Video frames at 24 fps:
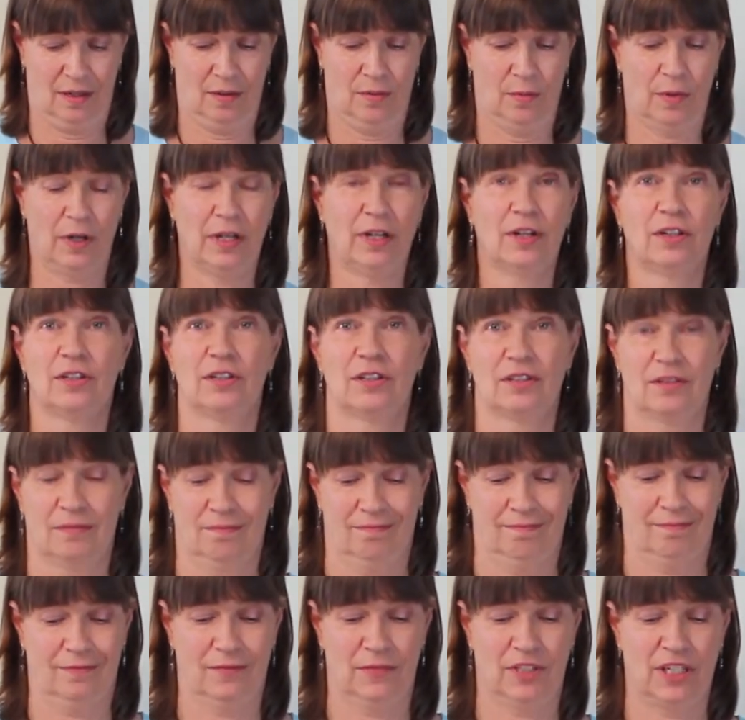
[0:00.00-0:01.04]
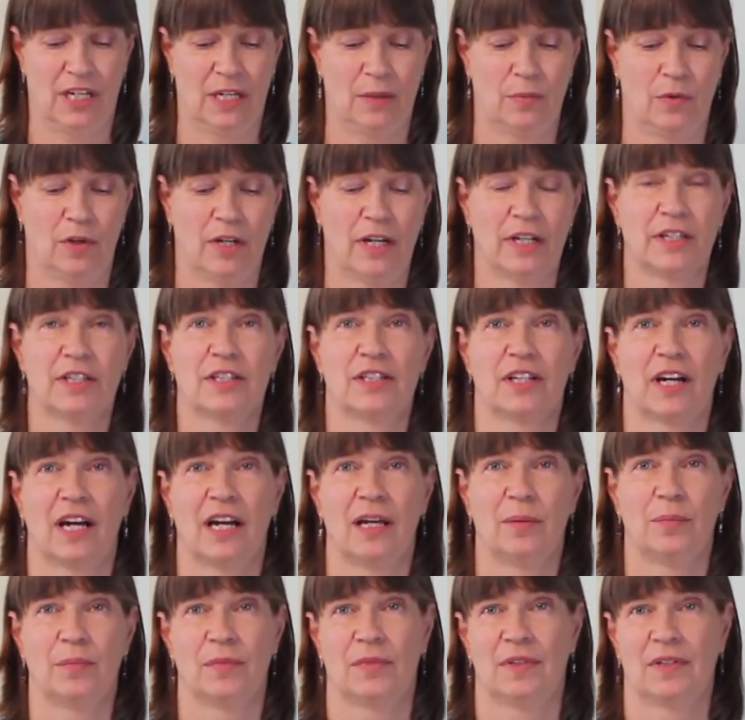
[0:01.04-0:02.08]
why not take one at a
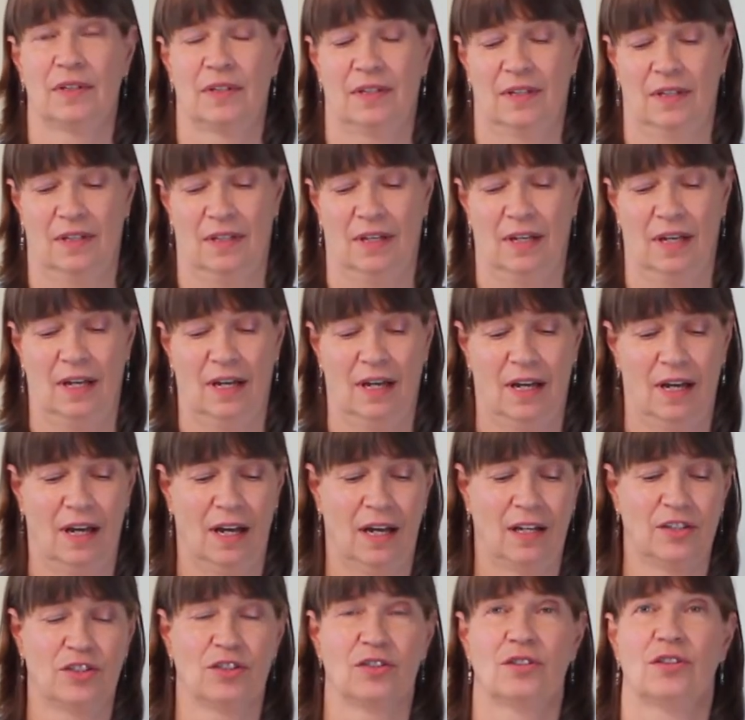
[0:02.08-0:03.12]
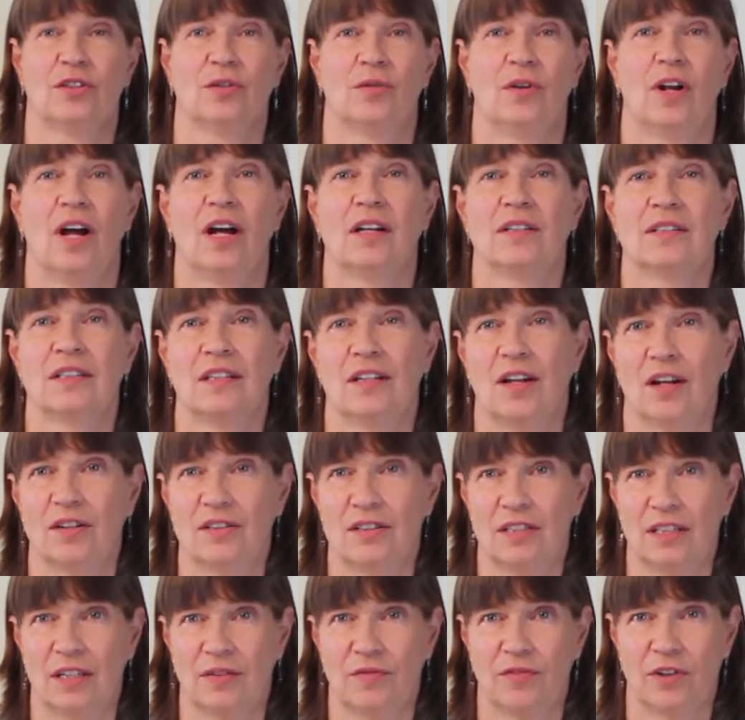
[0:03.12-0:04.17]
time and just do lots and lots
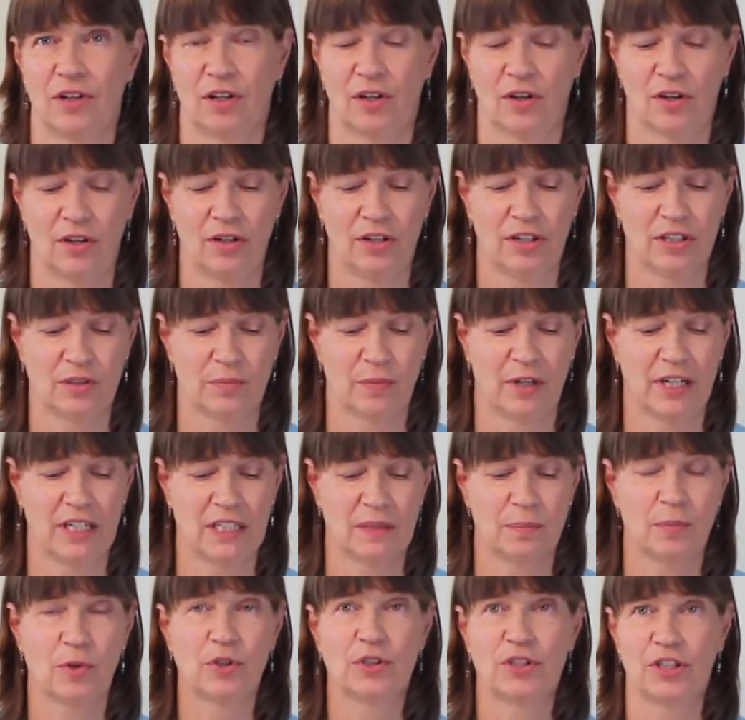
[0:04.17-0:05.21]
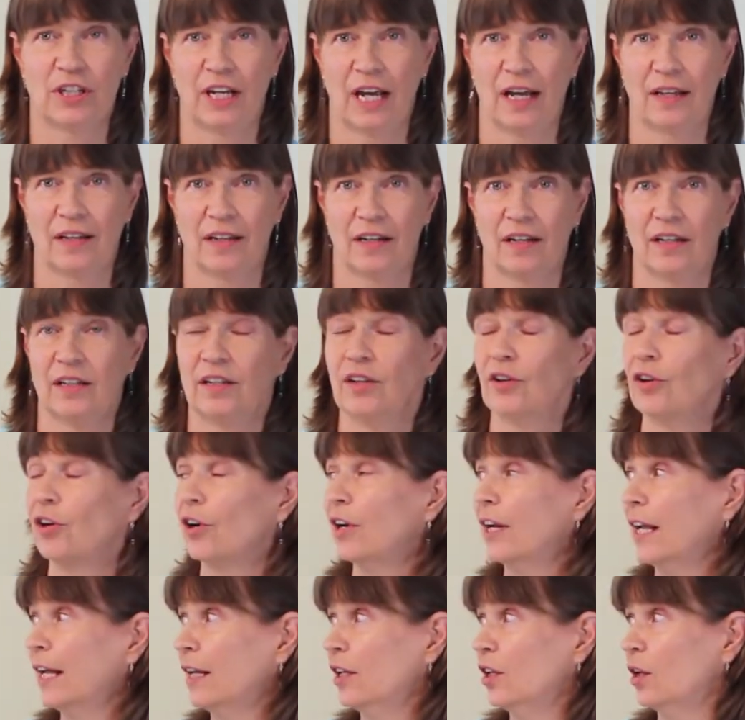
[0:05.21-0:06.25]
of different colours. When it's put together, you're going
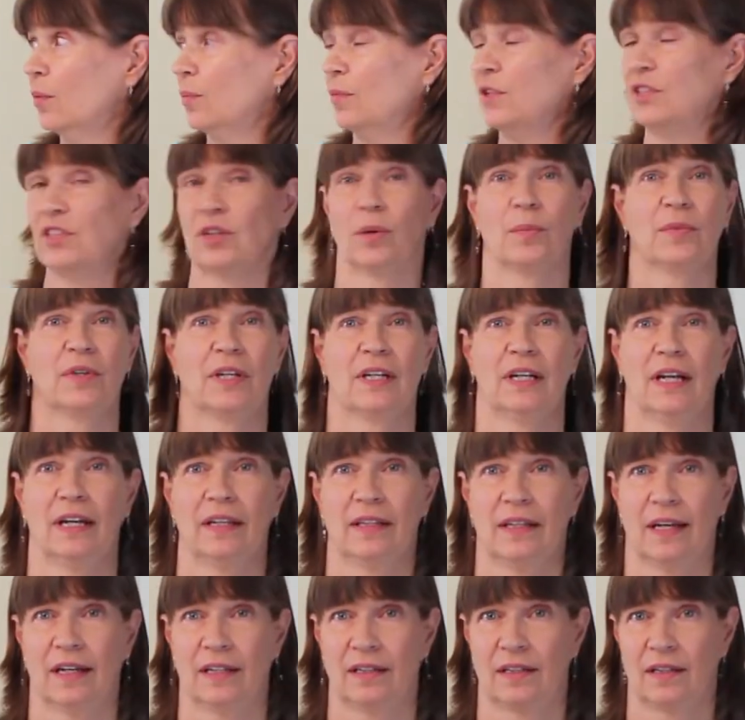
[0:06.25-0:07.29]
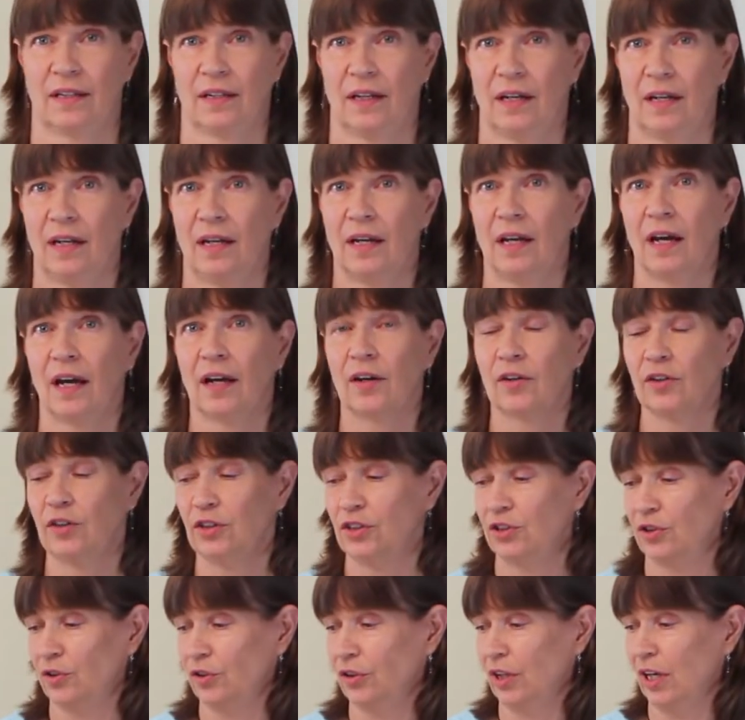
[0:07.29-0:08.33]
to end up with something like that. I'm going to
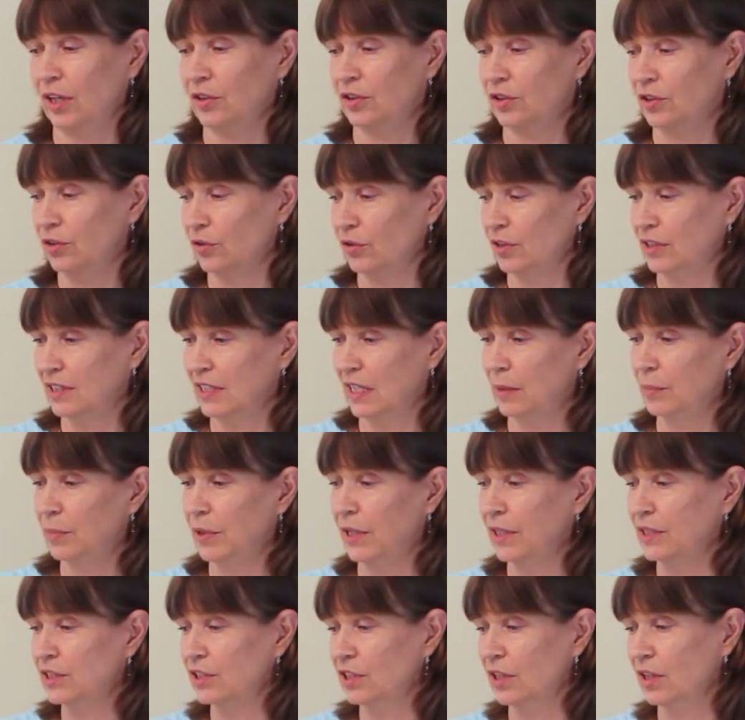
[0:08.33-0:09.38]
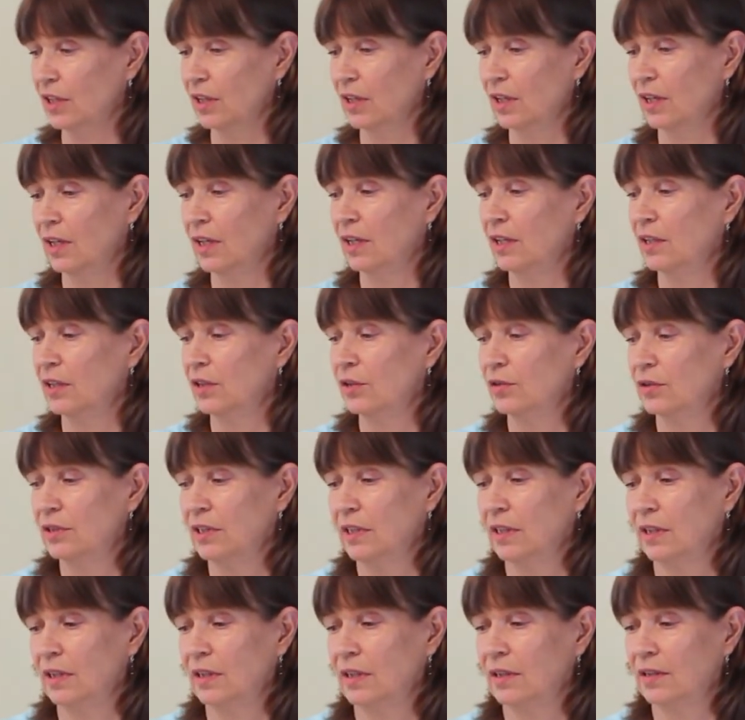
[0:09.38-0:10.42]
show you how to do the same picture
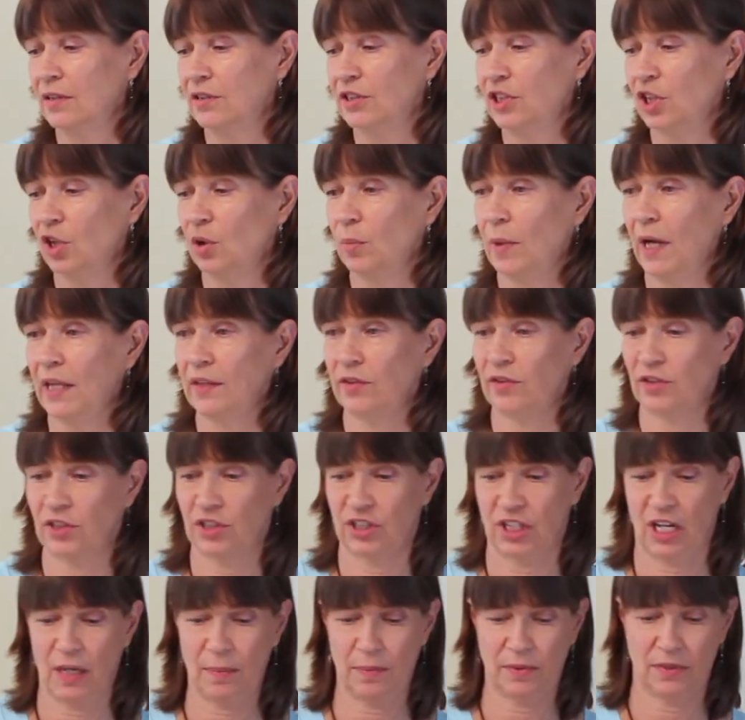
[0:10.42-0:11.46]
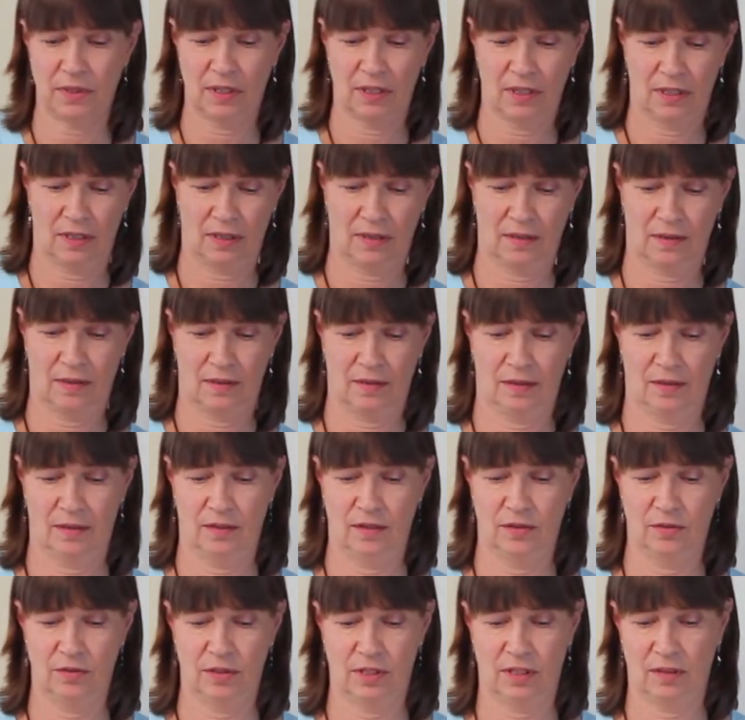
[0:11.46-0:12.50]
using geometric shapes,
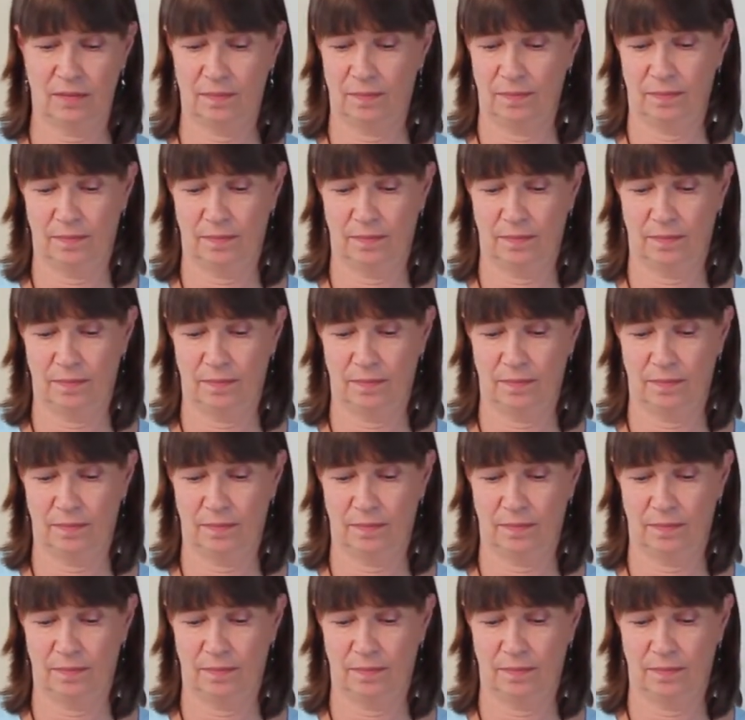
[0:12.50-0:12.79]
using